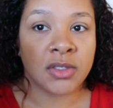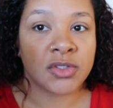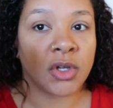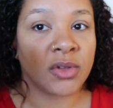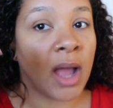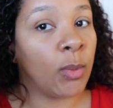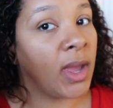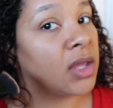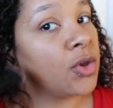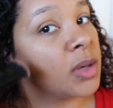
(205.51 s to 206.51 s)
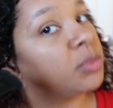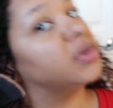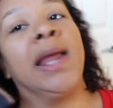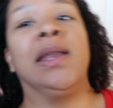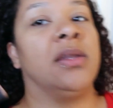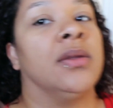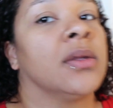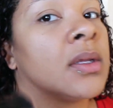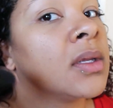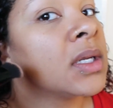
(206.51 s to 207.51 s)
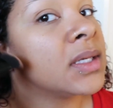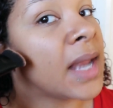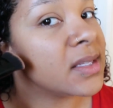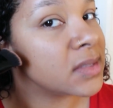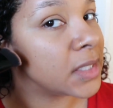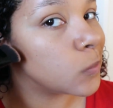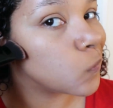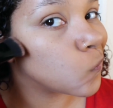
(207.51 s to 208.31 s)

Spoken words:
So that way you can blend nicely.